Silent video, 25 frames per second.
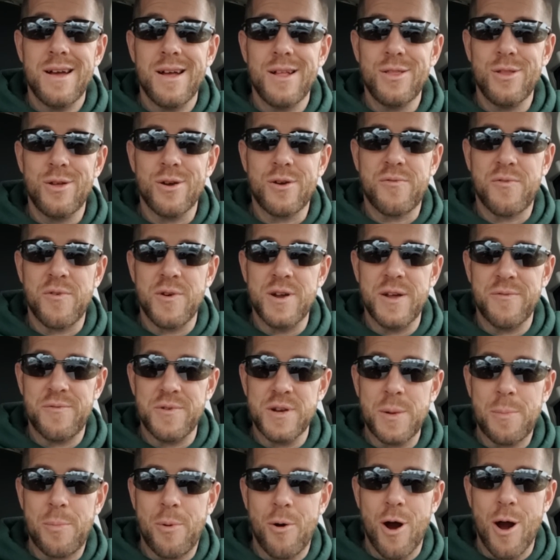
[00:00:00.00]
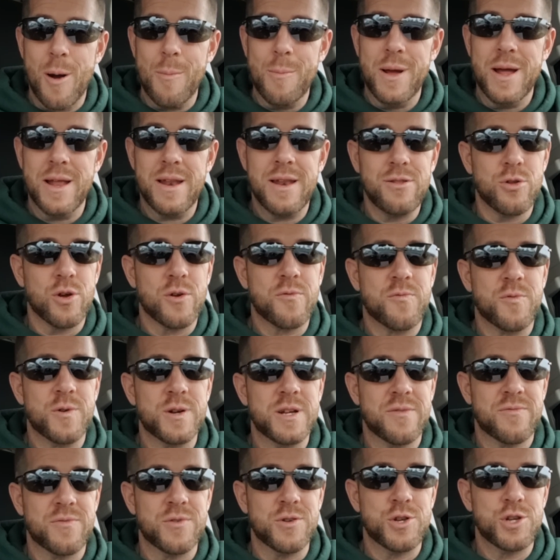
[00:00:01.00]
Look for a different department. Look for a
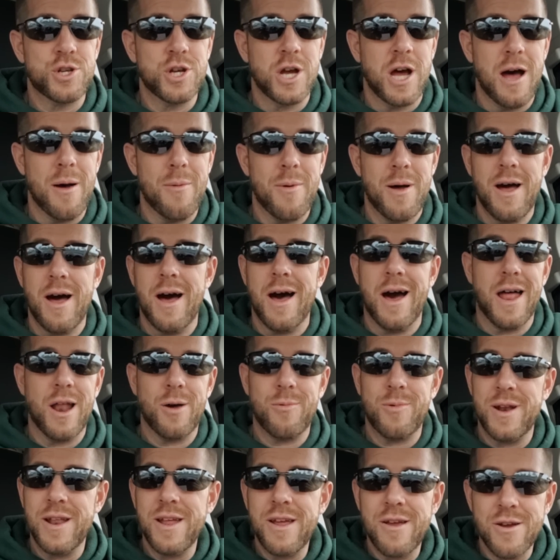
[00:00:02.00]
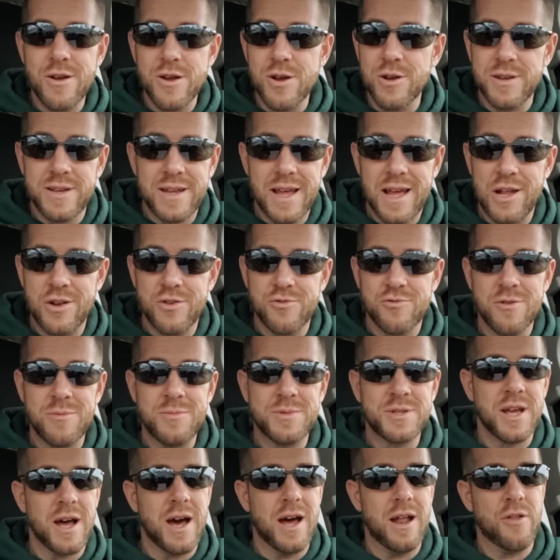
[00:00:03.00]
different job. I don't want to hear your
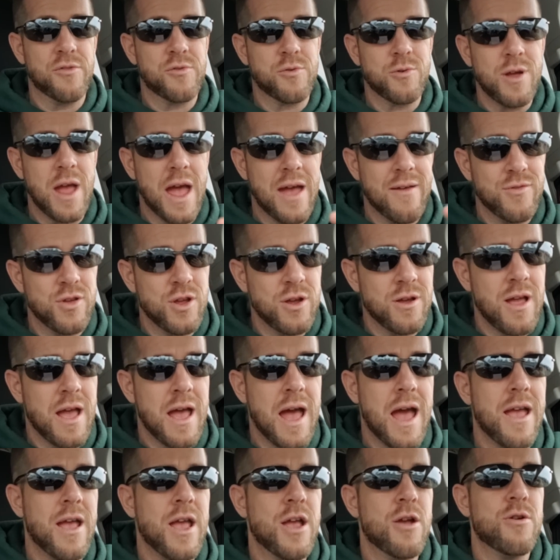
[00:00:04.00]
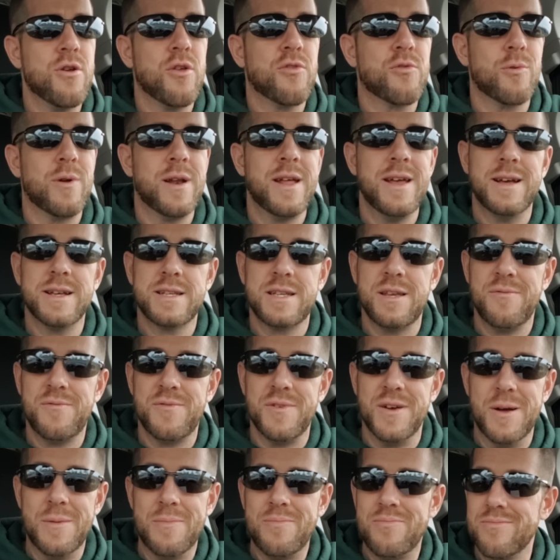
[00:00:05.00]
tantrums. I don't hear you throwing a hissy
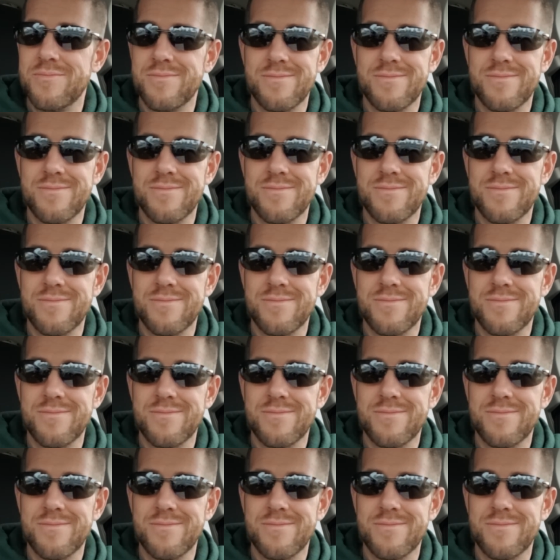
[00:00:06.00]
fit.